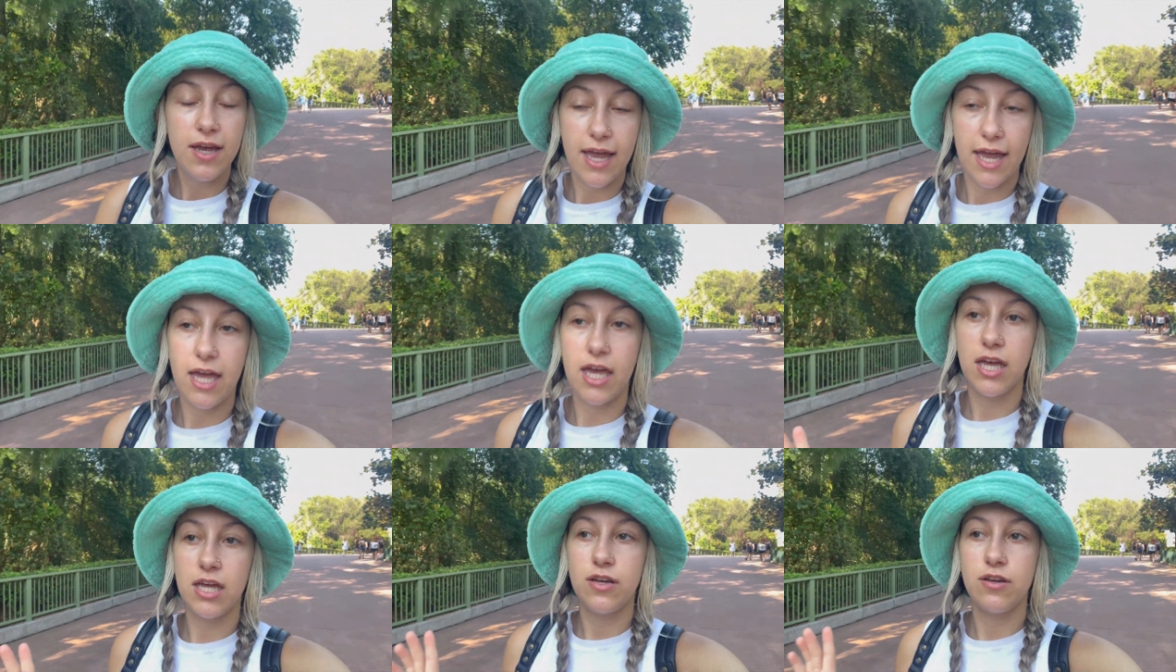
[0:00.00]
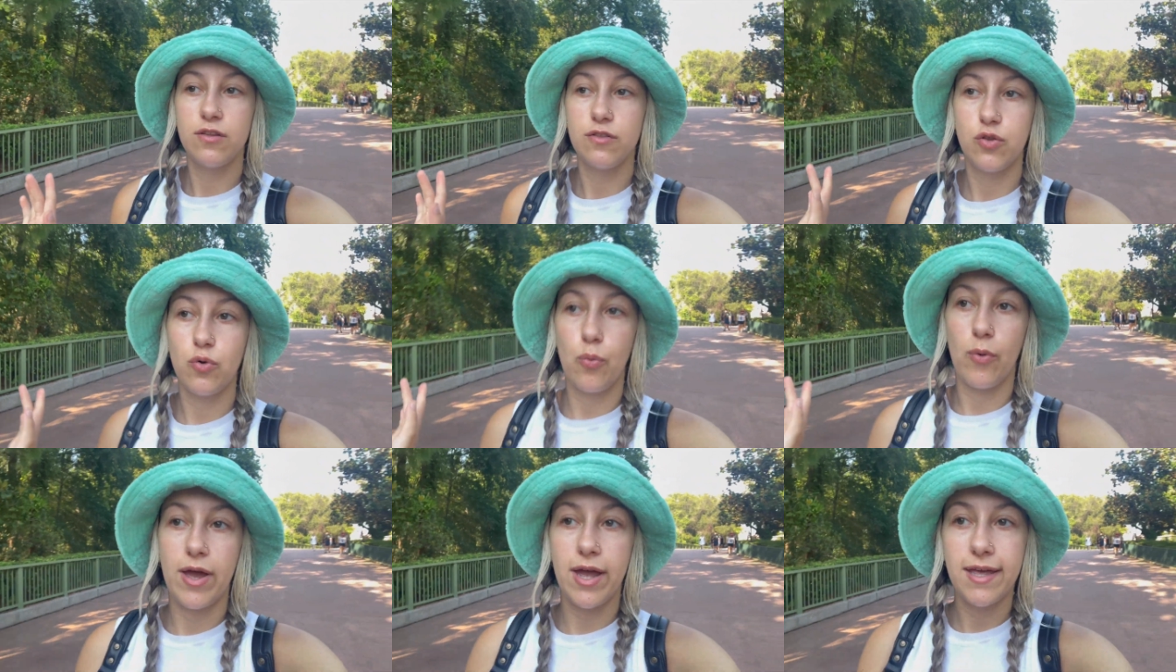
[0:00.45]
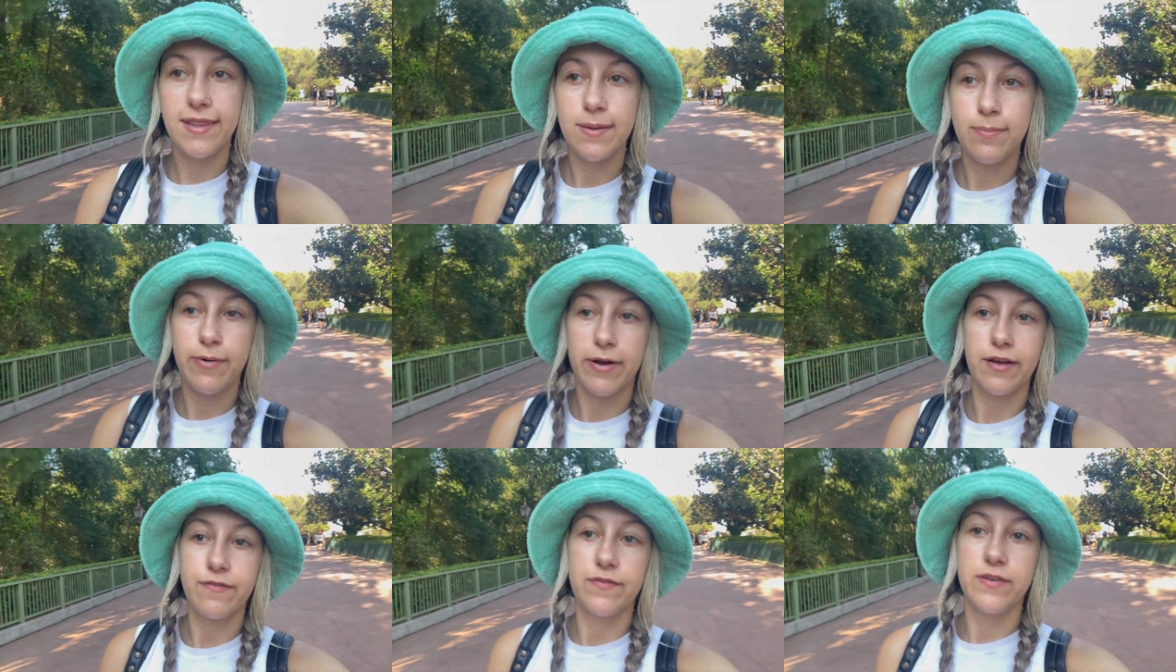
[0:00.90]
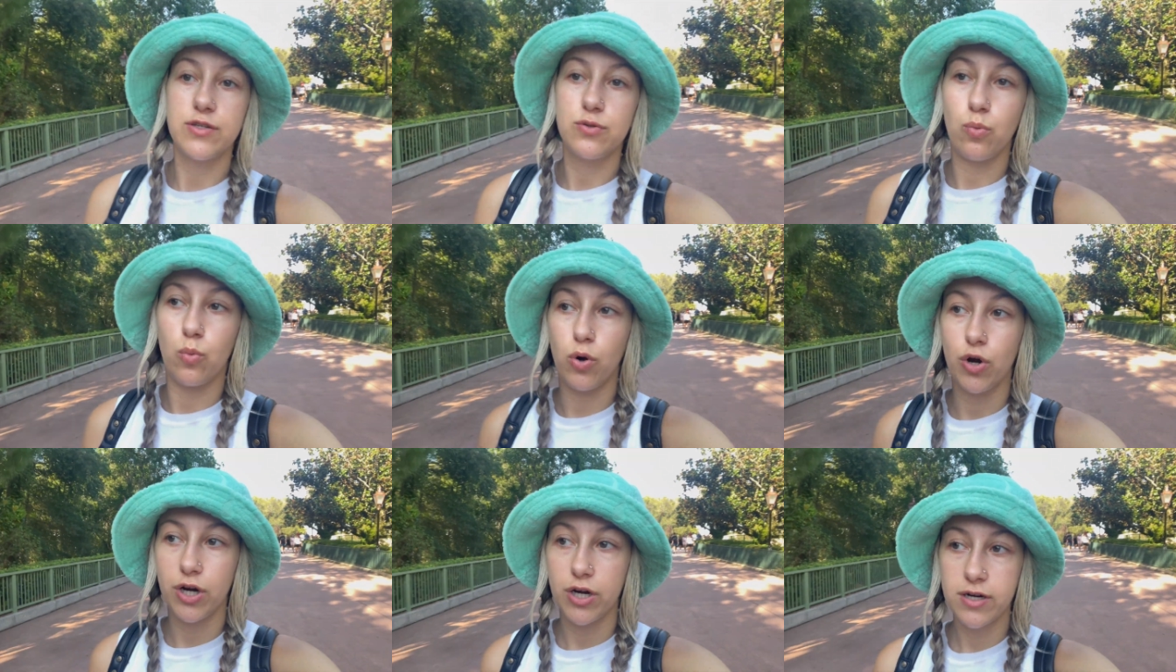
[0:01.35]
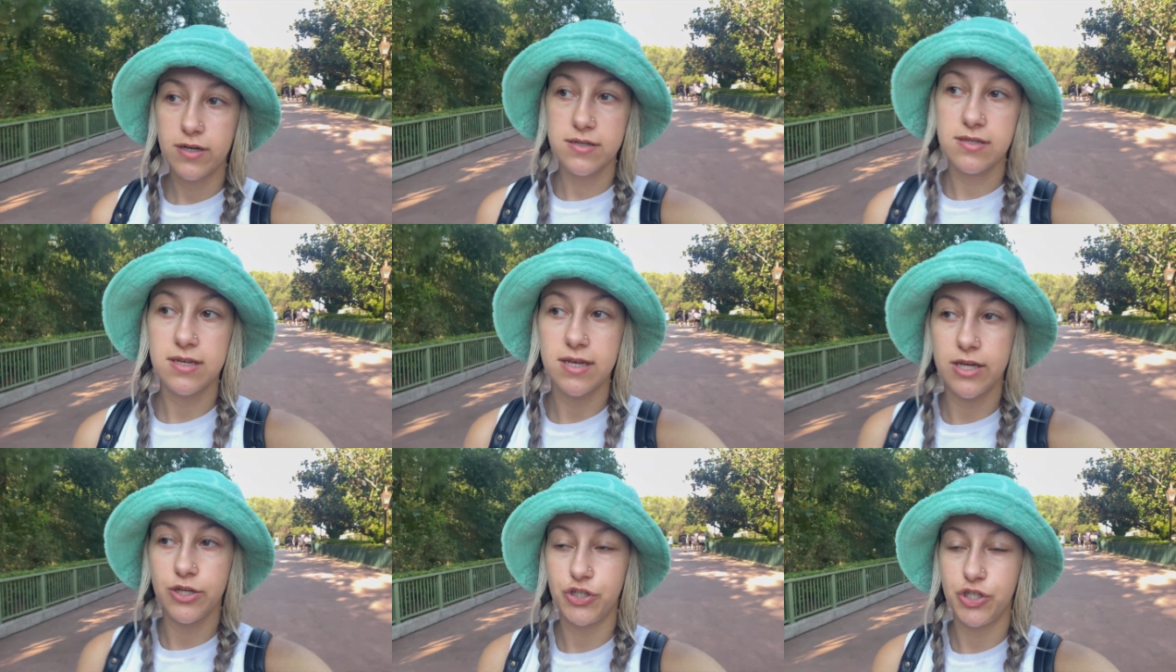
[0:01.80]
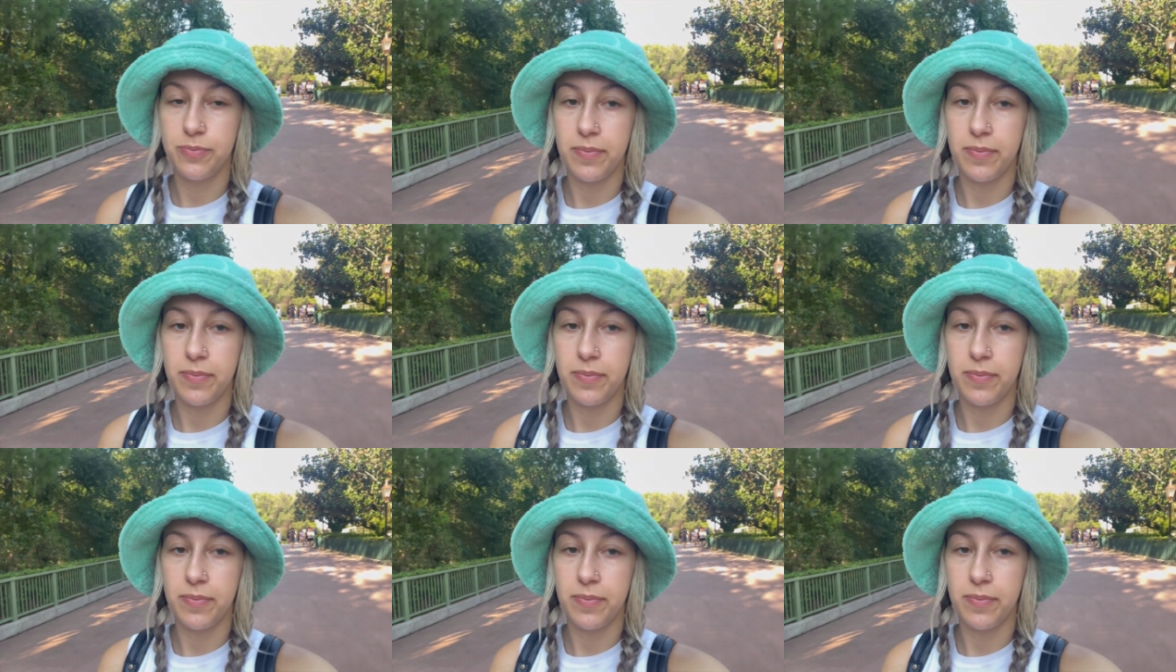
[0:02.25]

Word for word: And the way the breakfast works is